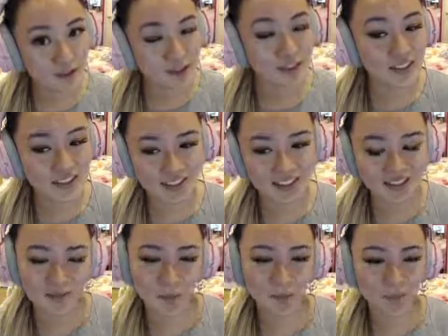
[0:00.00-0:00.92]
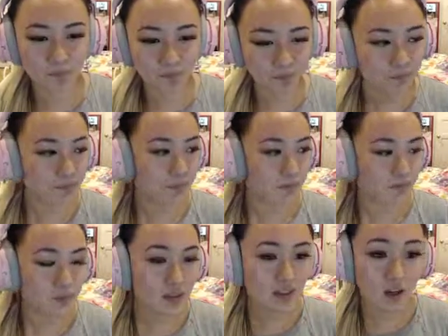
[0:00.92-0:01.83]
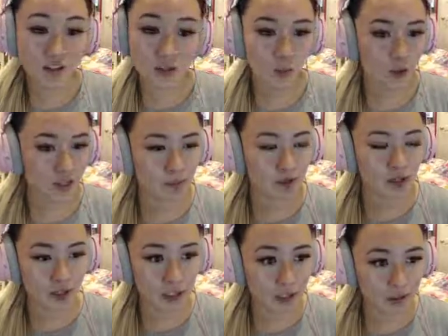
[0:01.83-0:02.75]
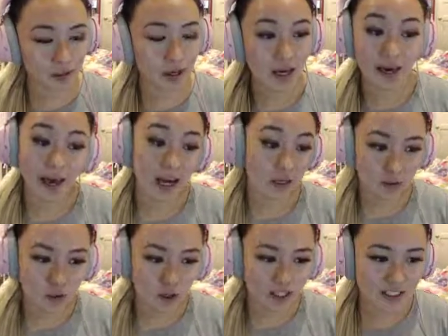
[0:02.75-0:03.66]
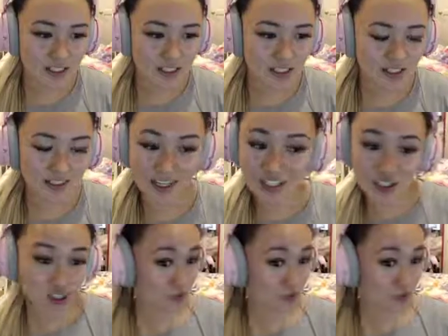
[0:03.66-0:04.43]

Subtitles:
Unity. Also Pokemon Go, Animal Crossing, Legends of